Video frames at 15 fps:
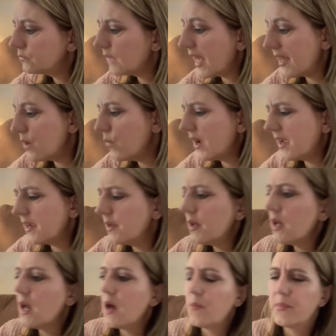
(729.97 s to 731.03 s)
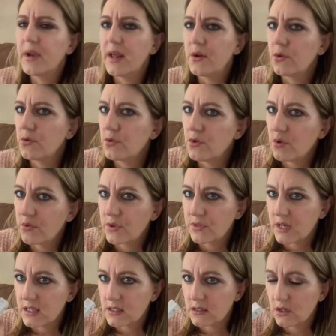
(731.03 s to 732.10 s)
anyway. But I don't know that
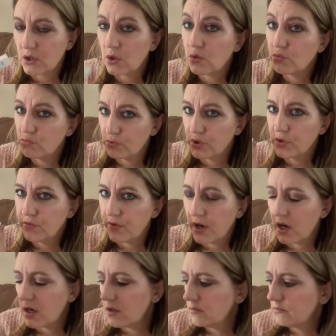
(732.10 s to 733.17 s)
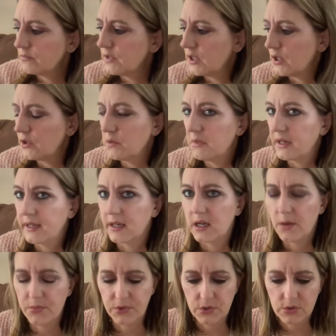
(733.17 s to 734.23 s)
that's gonna go real far. You know, you might get a
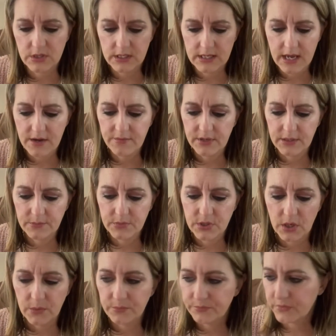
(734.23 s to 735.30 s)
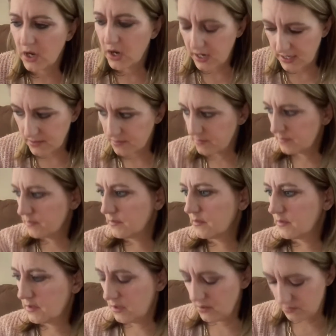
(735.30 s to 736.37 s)
couple uses out of it. So, all right.
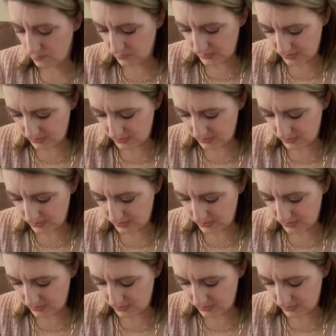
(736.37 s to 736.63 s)
So, what